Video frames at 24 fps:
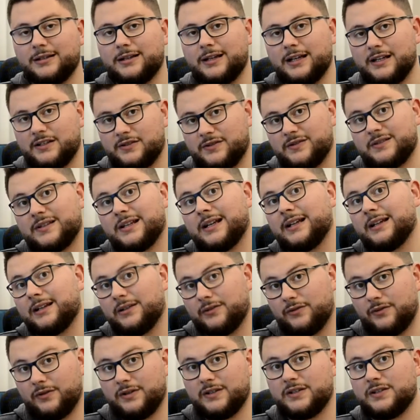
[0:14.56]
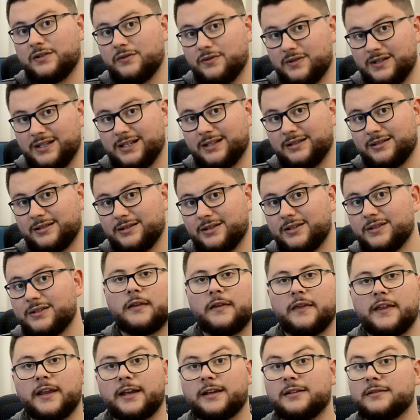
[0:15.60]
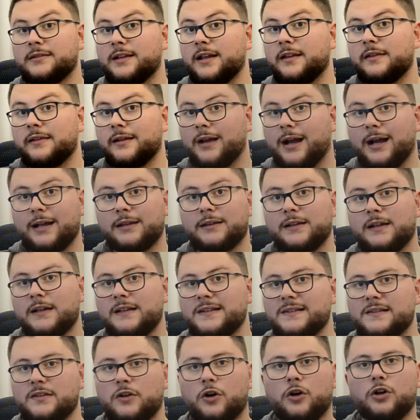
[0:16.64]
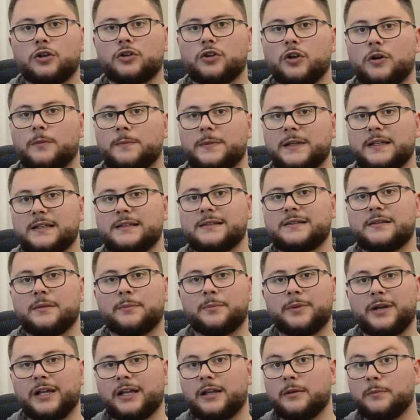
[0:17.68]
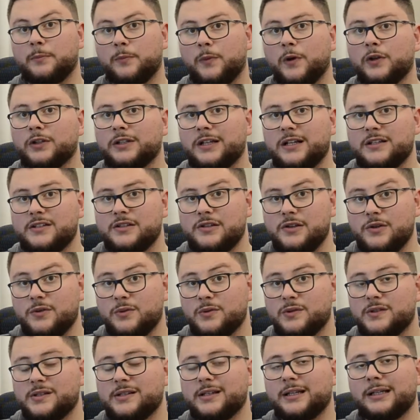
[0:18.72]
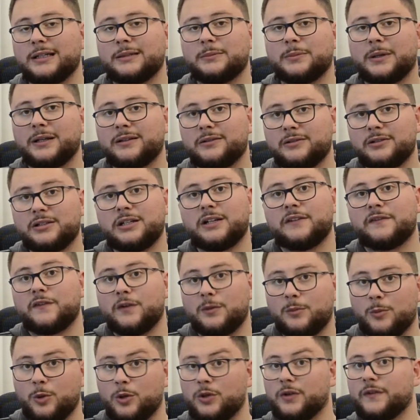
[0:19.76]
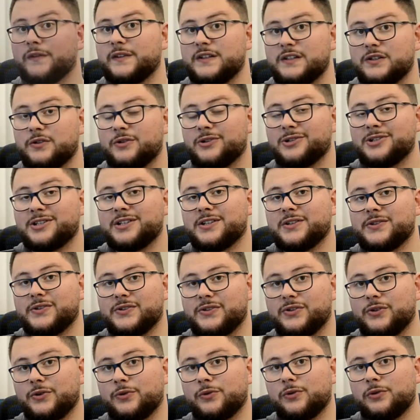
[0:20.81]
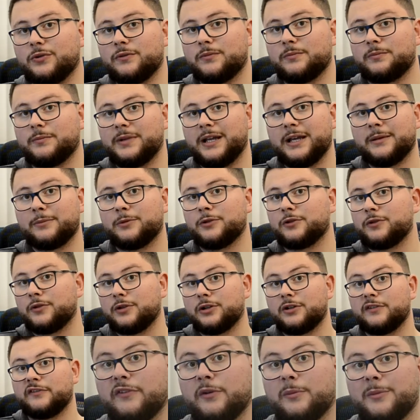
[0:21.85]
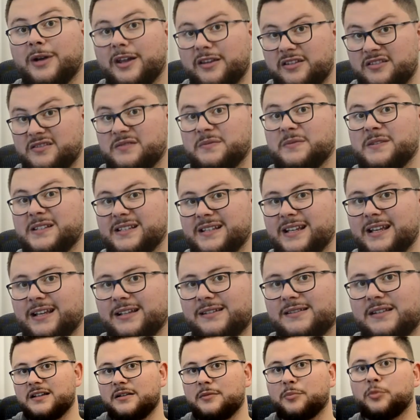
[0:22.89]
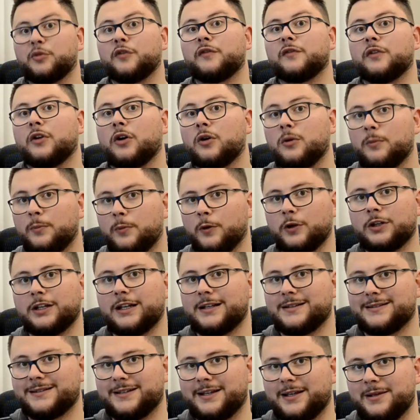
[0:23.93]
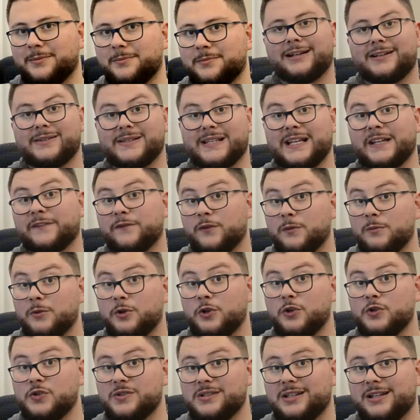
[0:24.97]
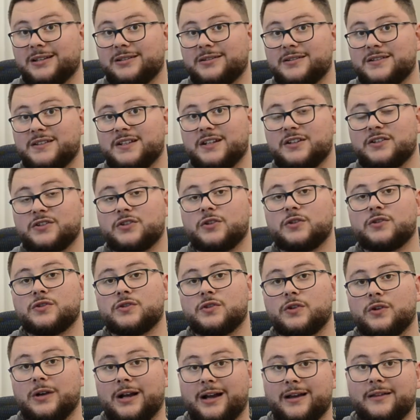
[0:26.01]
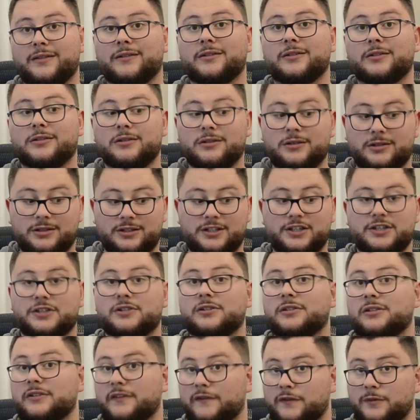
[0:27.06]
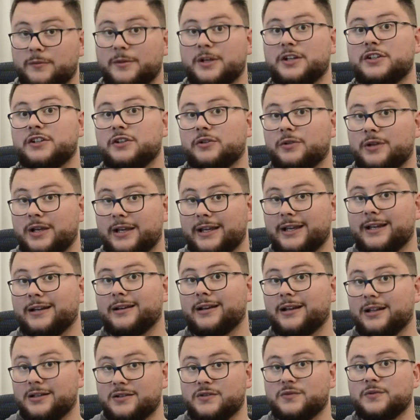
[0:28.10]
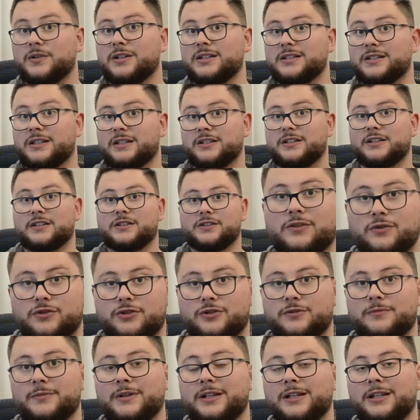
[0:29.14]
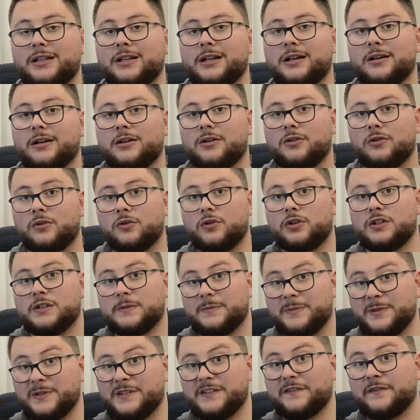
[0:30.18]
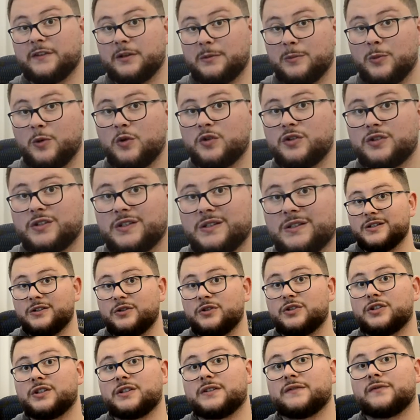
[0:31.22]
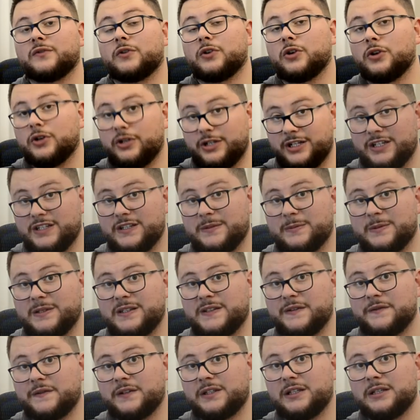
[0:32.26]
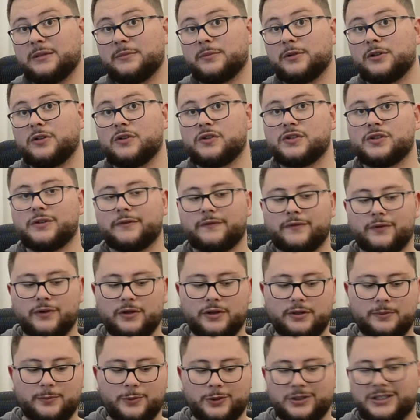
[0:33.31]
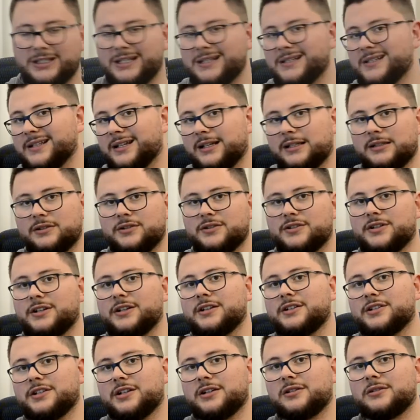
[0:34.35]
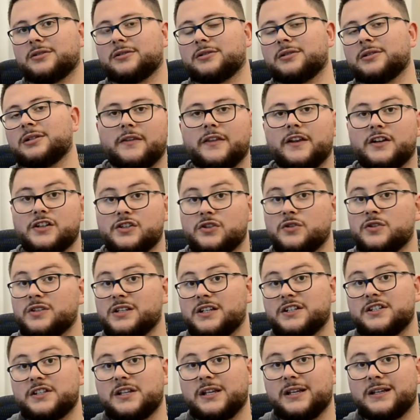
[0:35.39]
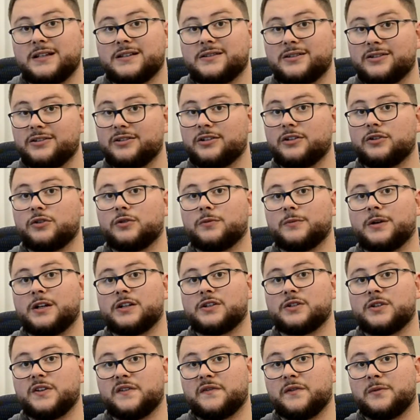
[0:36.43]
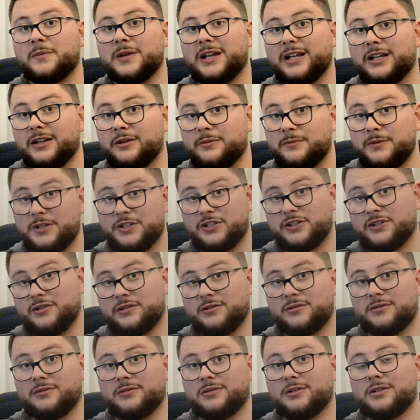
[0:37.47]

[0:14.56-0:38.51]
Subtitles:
as to sign into these newsletters. They contain the highlights, the hot topics, the breaking podcast news, and by learning from all of these sources, you'll be able to learn from others' mistakes and improve your own podcast game. Aside from the newsletters, there's also other additional information you can get elsewhere, such as social media or specific books, not just for your niche specifically, but also for the podcasting industry in general. There's no such thing as learning too much, so if you make it a mission